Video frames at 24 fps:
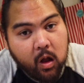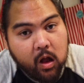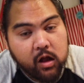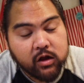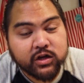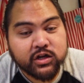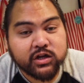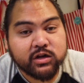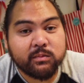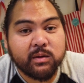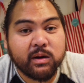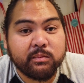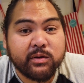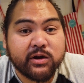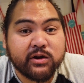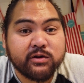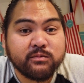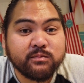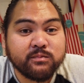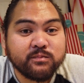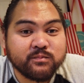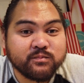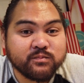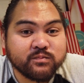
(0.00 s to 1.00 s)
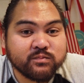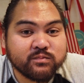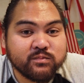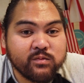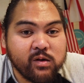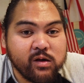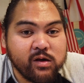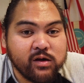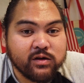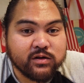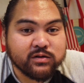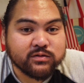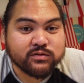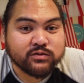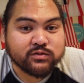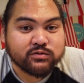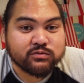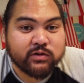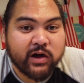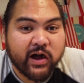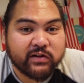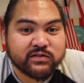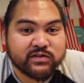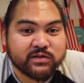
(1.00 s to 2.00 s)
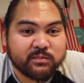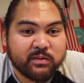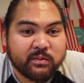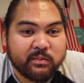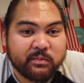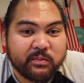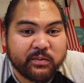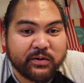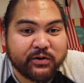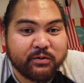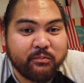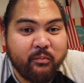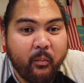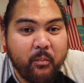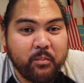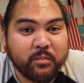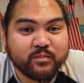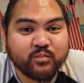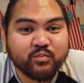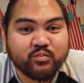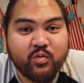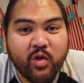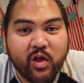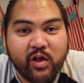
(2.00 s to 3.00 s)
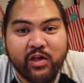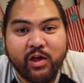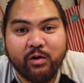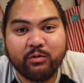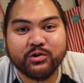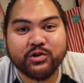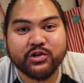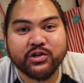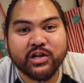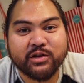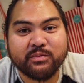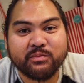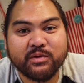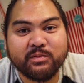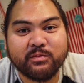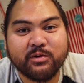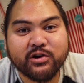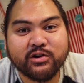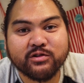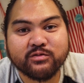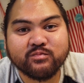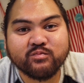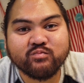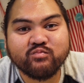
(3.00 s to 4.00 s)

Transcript: Is it on my beard? Do I have some on my beard? Is that what you're telling me, Mark?